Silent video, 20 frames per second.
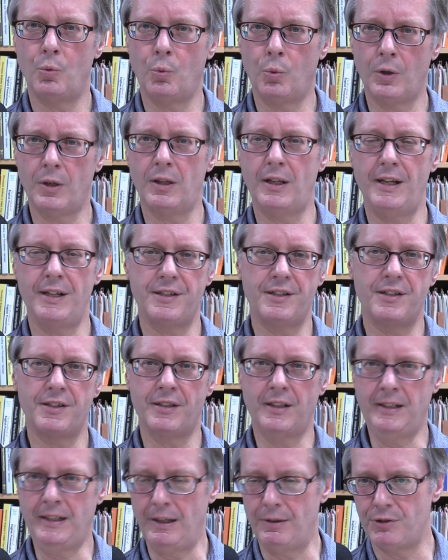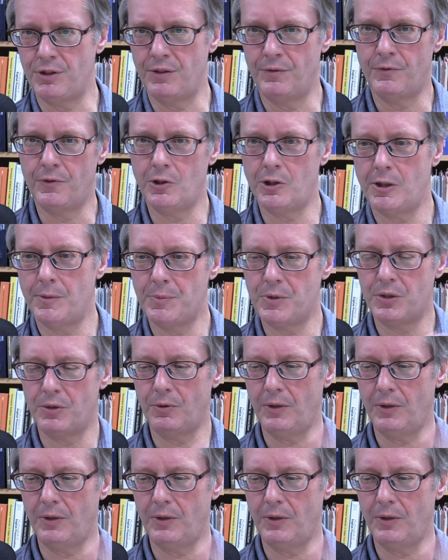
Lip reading: word classes like nouns and verbs.